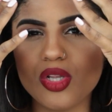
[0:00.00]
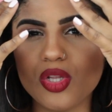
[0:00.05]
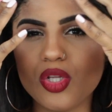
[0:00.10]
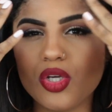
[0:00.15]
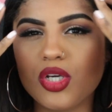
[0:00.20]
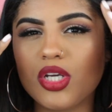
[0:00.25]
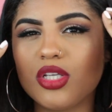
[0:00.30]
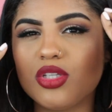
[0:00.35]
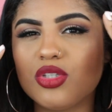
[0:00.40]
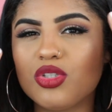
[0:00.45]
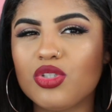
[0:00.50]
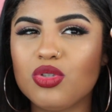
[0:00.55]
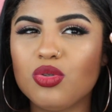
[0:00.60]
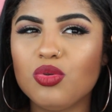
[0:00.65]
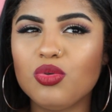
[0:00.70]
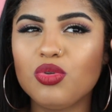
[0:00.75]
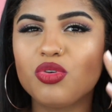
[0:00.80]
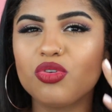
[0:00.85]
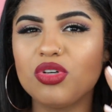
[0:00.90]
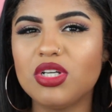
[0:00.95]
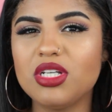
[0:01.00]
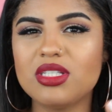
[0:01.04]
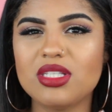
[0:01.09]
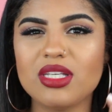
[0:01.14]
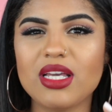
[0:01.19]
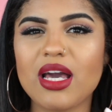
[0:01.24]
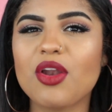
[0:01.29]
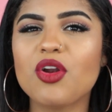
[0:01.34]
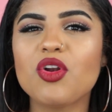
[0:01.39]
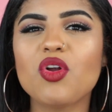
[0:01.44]
looking too
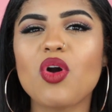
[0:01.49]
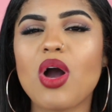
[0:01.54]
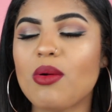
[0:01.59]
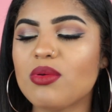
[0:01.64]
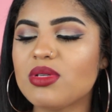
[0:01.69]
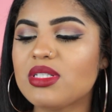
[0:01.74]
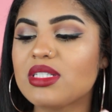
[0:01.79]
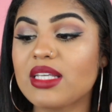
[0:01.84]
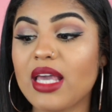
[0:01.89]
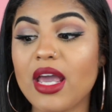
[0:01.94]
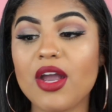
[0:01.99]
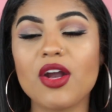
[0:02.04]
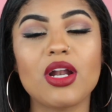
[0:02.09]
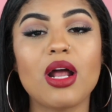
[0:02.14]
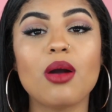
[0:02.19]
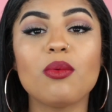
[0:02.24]
greasy. I don't know, I was scared.